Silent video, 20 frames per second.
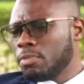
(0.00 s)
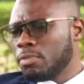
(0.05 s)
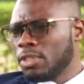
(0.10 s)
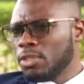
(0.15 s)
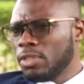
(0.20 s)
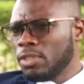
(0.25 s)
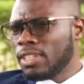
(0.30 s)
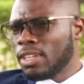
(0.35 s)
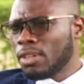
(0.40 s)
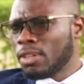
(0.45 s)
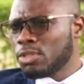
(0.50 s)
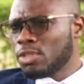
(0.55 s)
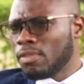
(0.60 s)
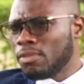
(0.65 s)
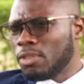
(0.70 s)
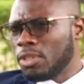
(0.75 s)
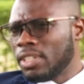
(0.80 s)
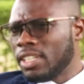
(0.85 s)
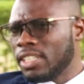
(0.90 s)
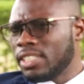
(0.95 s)
few years, you've been doing a
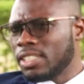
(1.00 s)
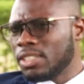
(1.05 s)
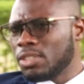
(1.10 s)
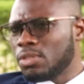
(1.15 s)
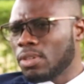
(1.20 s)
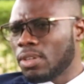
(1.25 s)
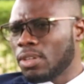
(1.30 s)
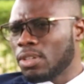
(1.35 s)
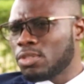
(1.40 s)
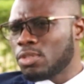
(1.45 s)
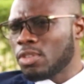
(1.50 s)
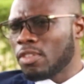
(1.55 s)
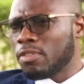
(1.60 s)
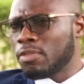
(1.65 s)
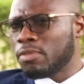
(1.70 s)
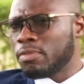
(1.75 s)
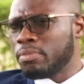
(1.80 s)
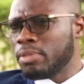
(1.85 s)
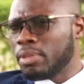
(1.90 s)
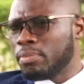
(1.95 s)
lot of donation to a lot
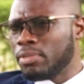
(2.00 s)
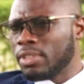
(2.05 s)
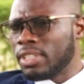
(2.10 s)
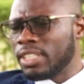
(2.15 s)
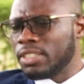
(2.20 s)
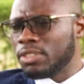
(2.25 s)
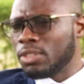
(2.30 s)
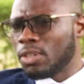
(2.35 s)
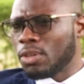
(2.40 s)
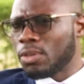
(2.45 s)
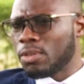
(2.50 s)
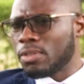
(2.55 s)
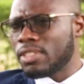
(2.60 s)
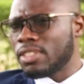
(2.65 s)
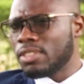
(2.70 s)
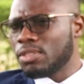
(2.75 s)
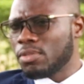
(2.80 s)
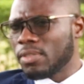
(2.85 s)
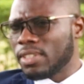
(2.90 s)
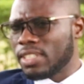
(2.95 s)
of people in your
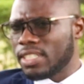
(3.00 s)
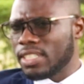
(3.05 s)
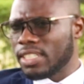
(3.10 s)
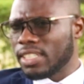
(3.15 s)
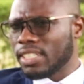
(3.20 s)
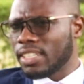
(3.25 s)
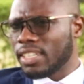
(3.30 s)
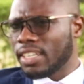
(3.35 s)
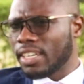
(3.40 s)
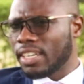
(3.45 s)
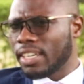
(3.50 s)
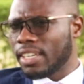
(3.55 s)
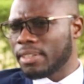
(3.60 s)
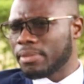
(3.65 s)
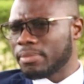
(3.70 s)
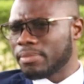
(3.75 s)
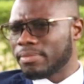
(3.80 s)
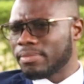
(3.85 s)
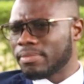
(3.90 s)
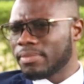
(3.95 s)
constituency.
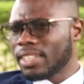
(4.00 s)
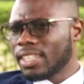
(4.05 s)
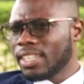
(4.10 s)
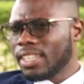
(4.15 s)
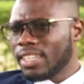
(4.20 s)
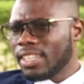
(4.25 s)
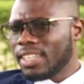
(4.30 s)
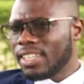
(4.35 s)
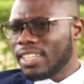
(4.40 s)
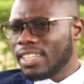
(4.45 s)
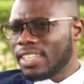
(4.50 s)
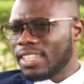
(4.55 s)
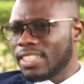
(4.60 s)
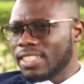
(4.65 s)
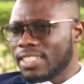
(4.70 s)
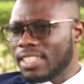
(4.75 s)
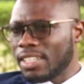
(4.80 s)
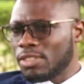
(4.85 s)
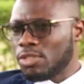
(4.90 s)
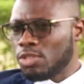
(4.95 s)

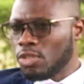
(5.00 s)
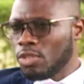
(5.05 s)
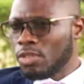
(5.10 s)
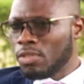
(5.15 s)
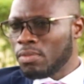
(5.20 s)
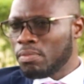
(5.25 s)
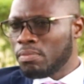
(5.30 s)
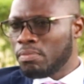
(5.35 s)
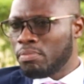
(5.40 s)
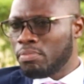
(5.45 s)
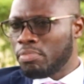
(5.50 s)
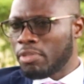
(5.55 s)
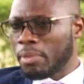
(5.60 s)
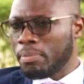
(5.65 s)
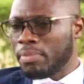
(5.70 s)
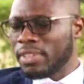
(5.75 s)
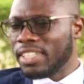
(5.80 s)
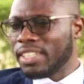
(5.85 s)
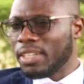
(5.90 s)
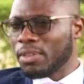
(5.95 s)
Is that you
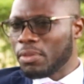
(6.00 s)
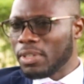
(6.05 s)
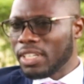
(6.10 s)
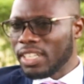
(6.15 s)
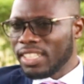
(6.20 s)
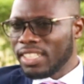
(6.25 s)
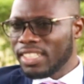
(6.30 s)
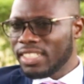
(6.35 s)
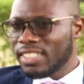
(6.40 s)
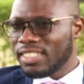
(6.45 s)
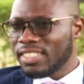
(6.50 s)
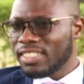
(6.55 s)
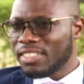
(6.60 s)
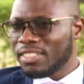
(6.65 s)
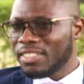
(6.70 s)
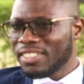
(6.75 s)
prepping the way?